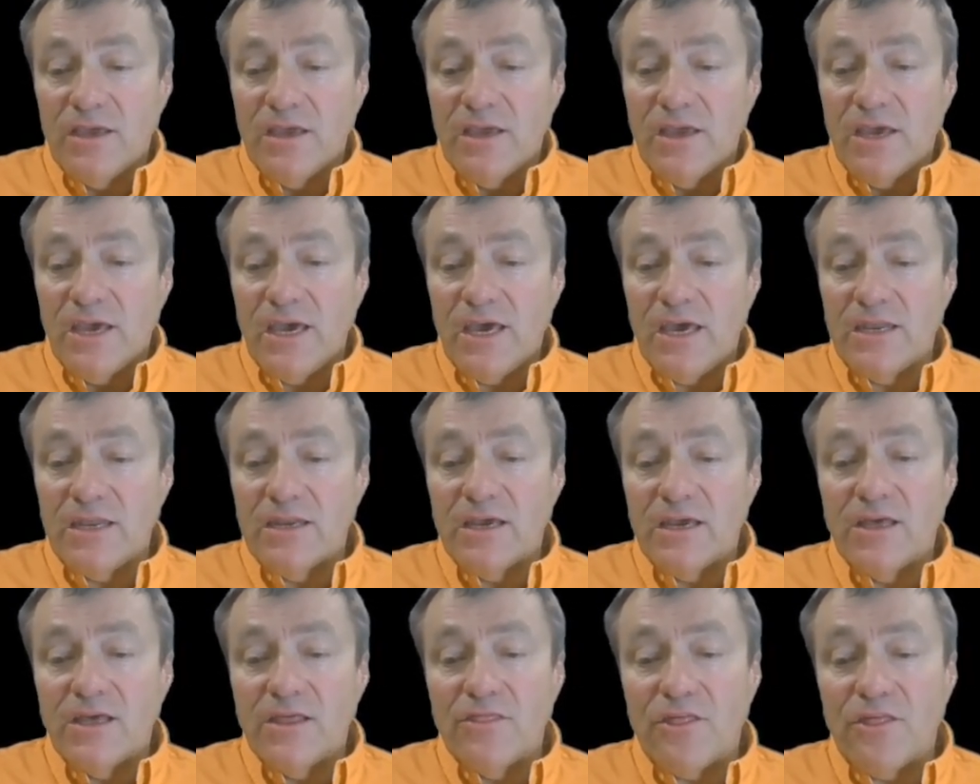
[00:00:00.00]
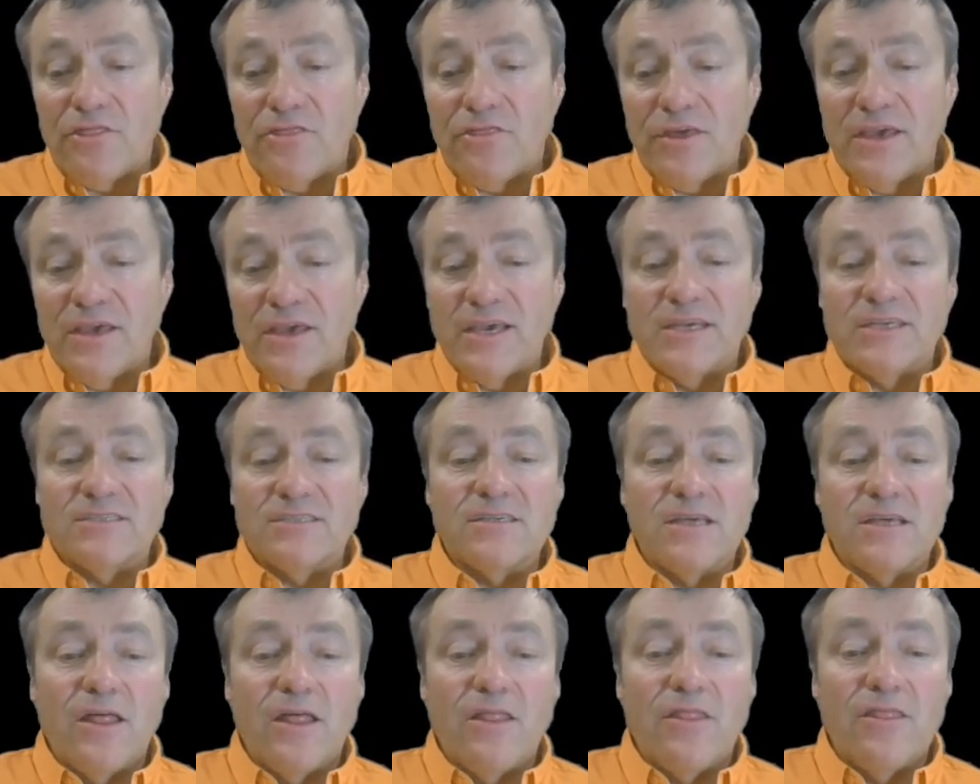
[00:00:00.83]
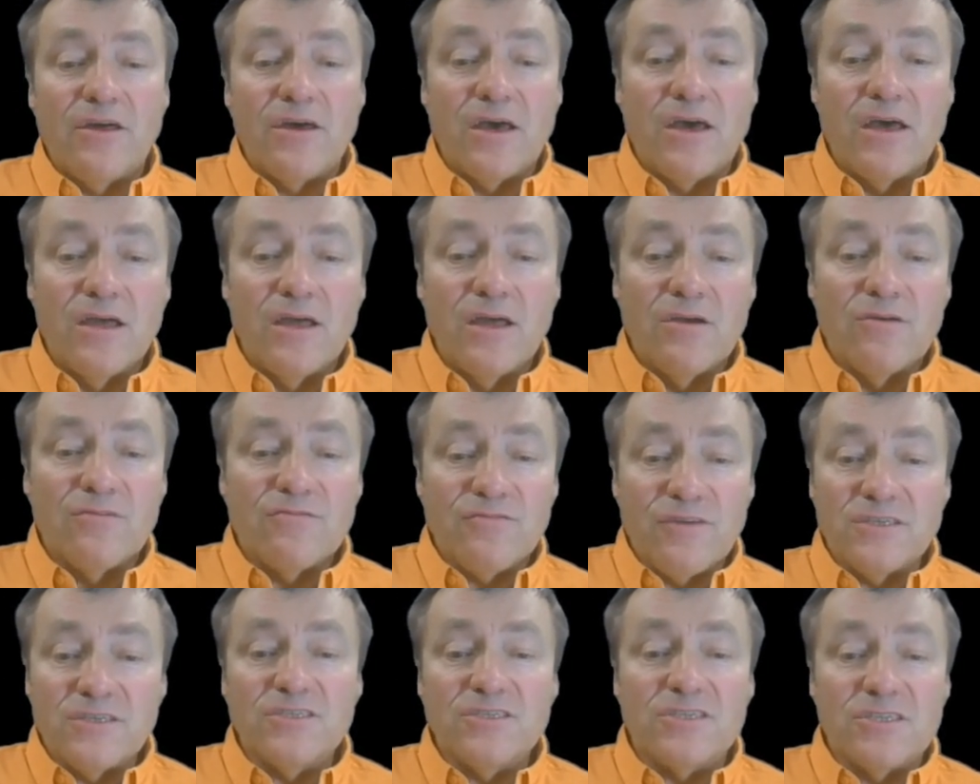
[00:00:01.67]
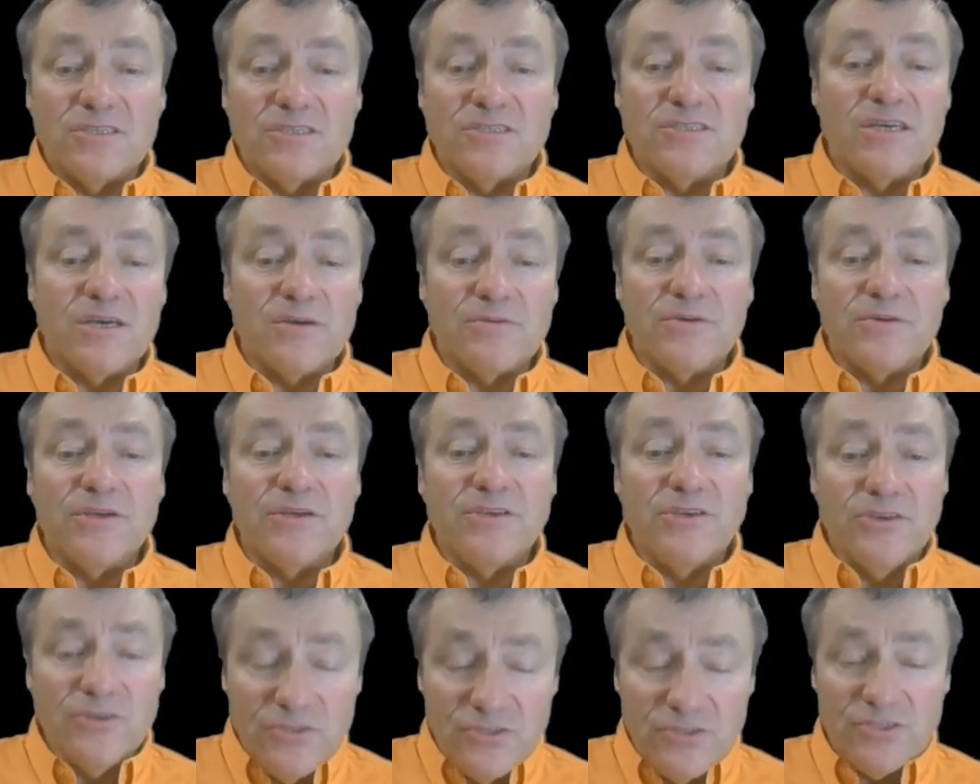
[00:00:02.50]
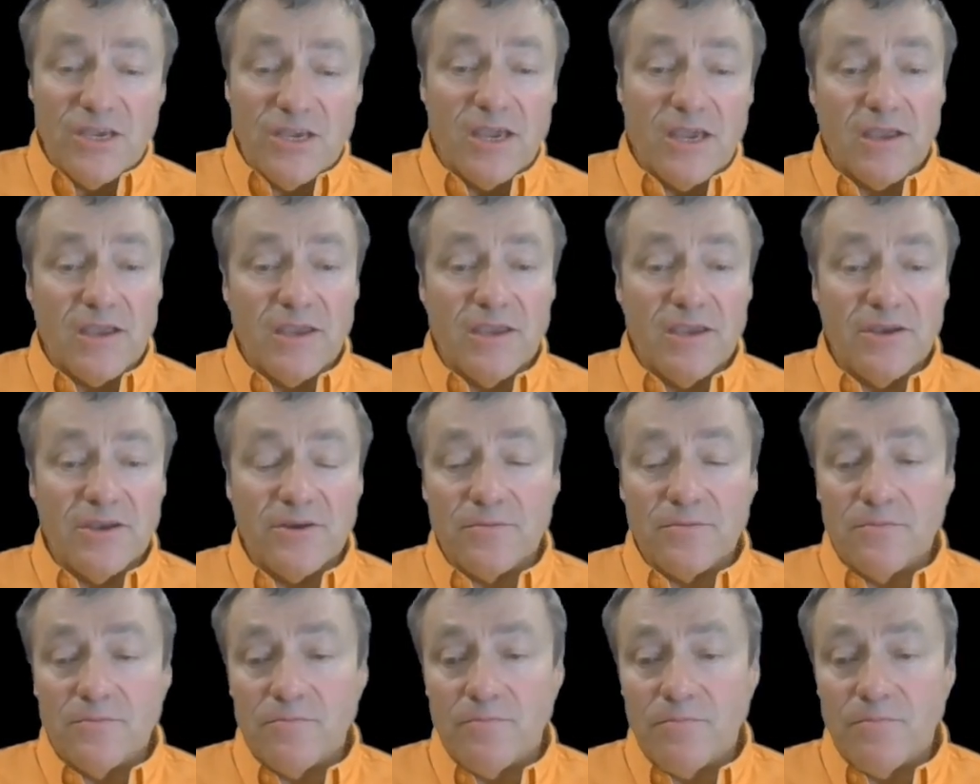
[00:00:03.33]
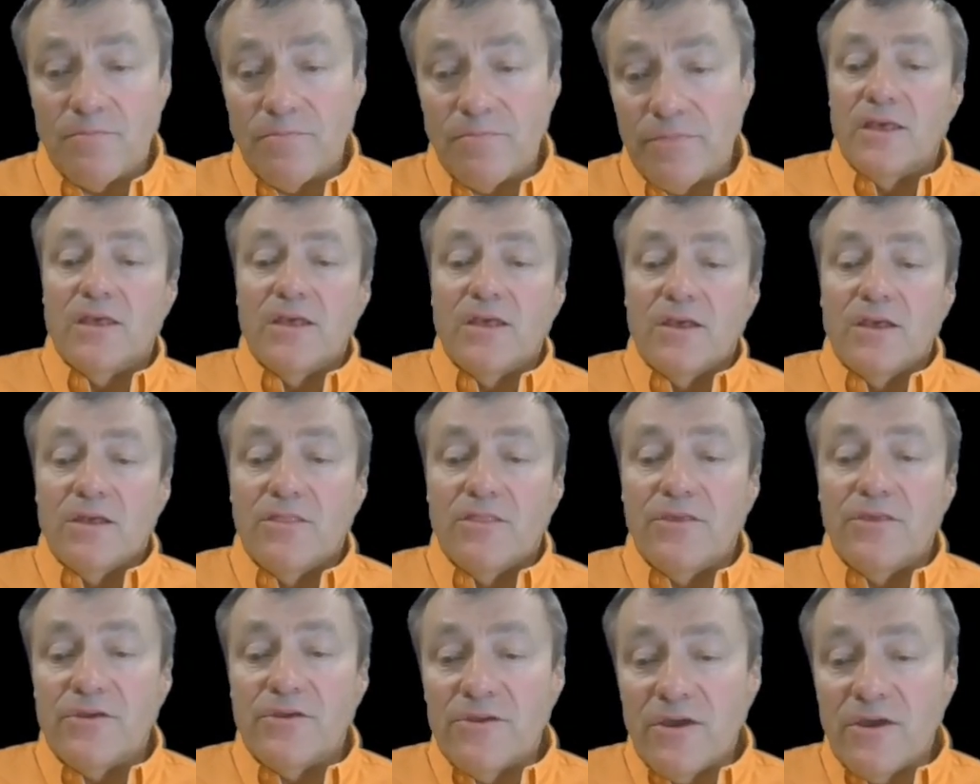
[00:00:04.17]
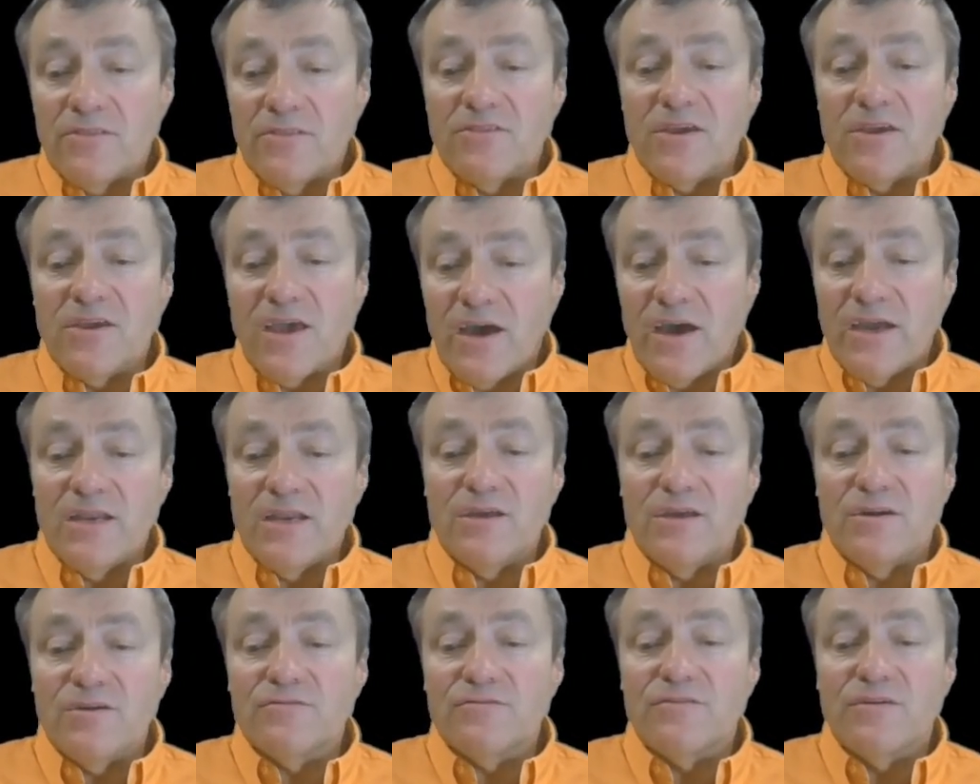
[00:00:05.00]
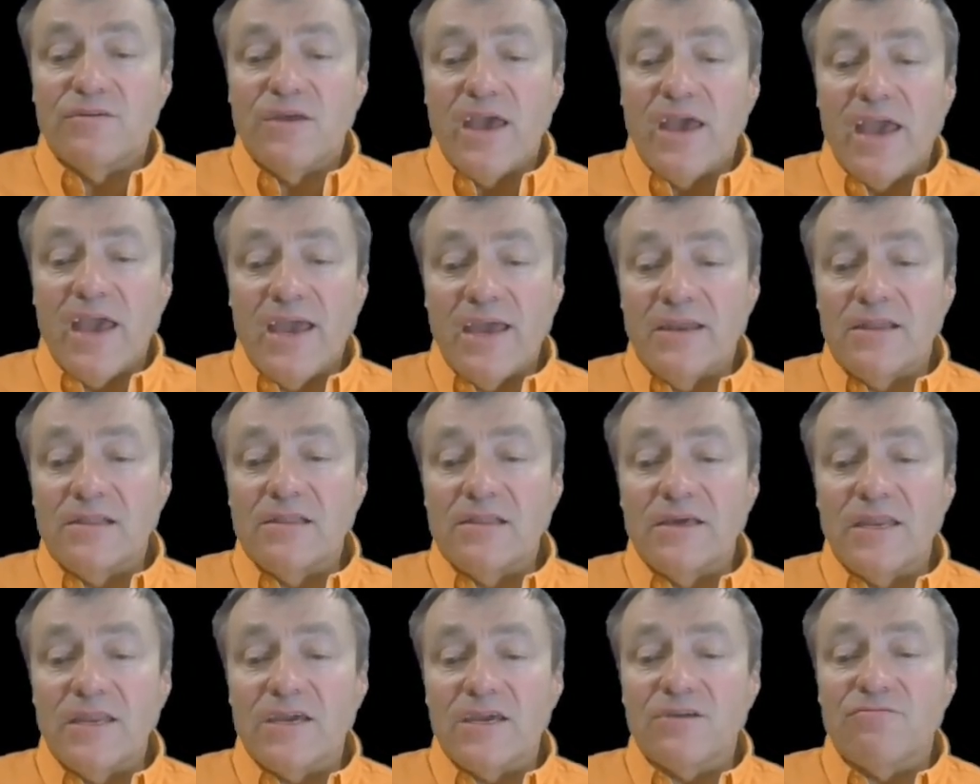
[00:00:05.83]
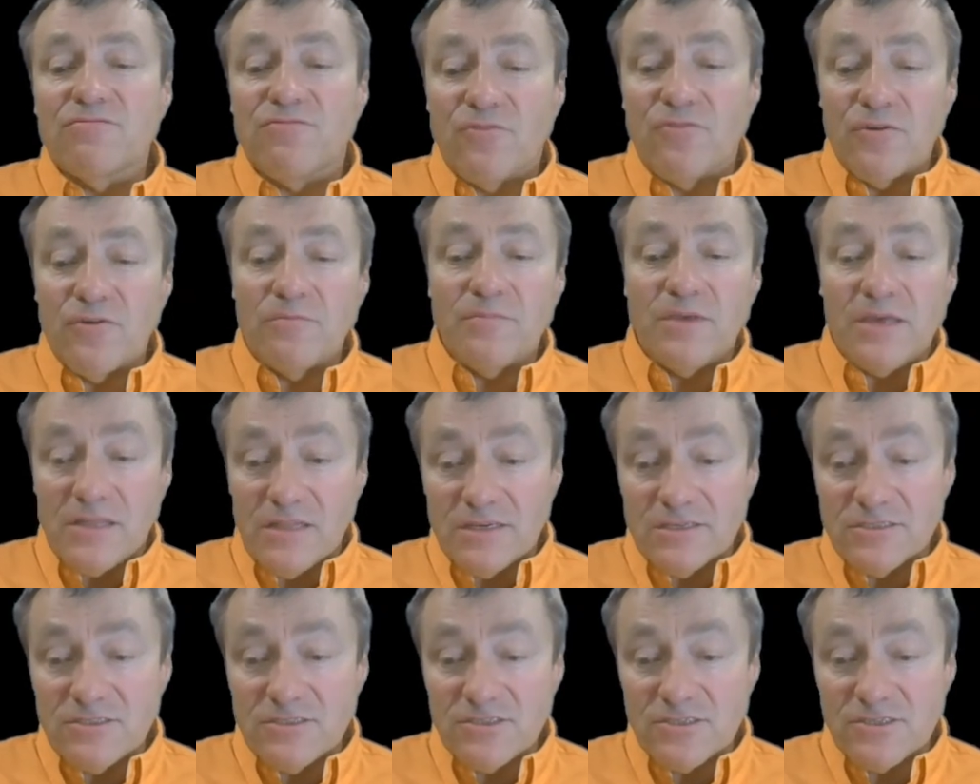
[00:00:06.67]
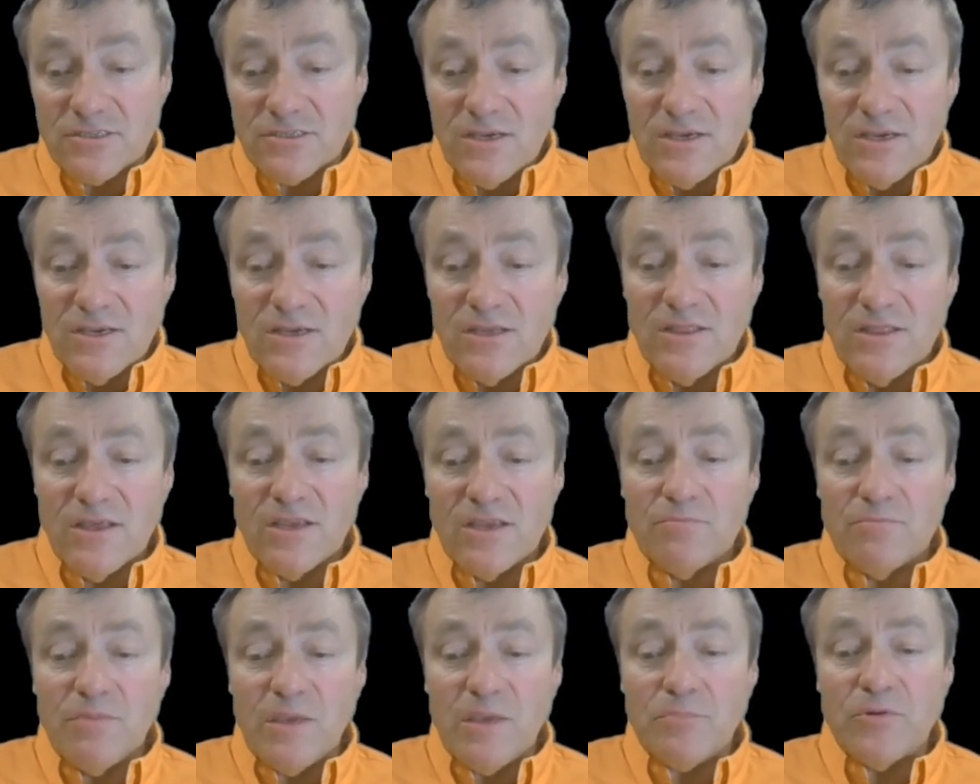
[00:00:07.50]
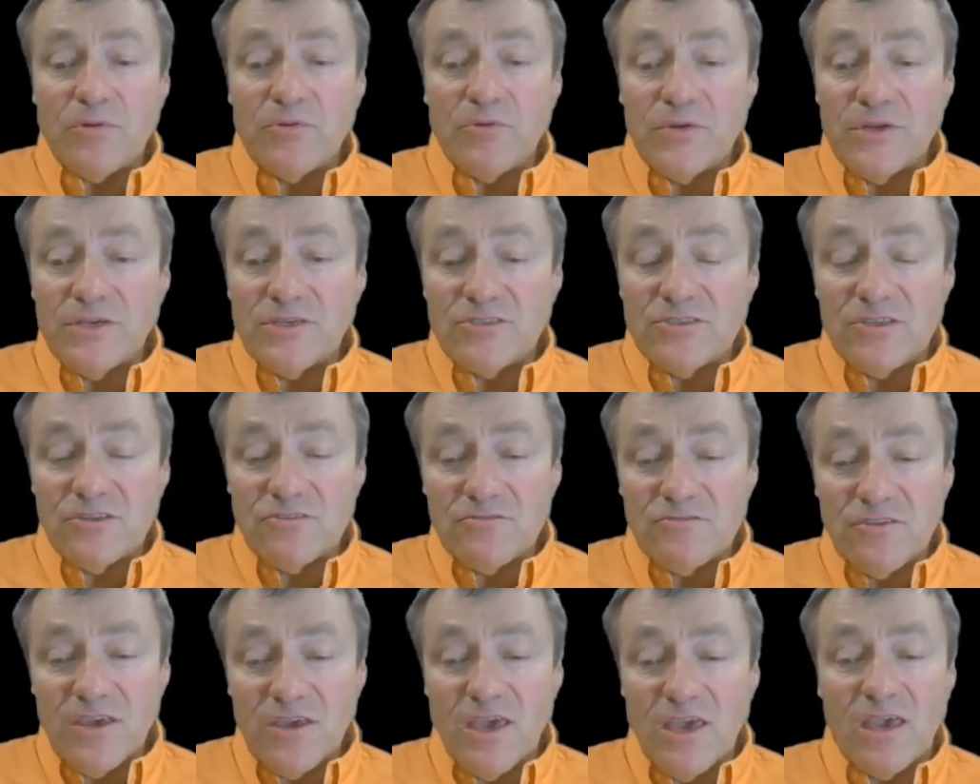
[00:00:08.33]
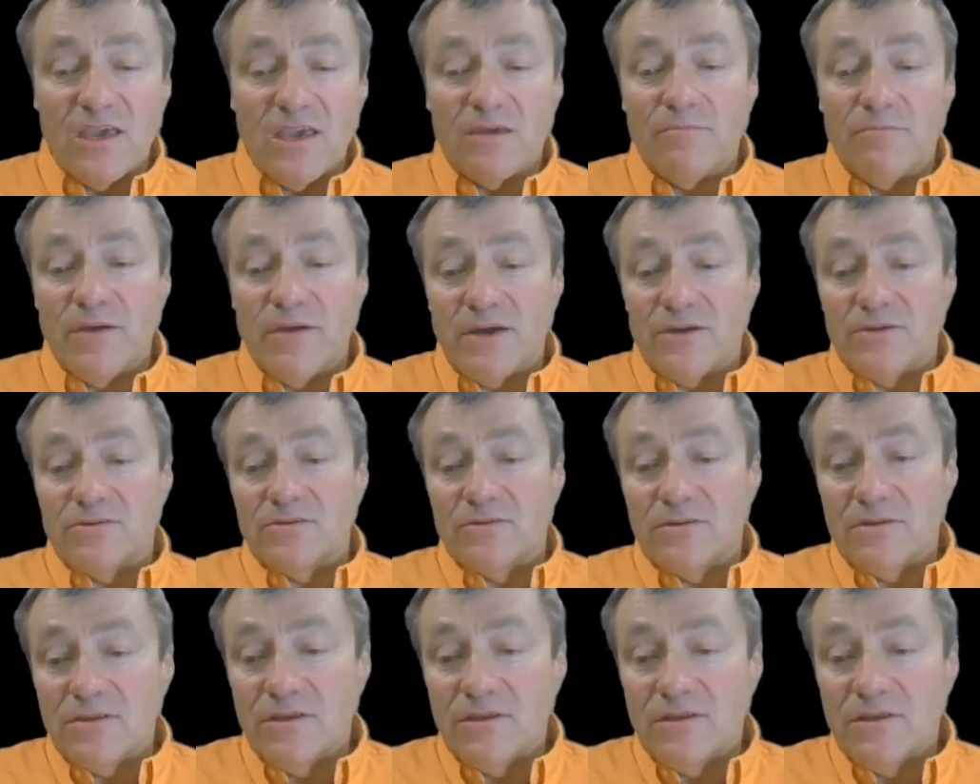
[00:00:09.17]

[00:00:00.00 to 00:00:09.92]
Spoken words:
And the thing is, the functions that we're using here, they're not the kind of analytic formulas that people were used to thinking about.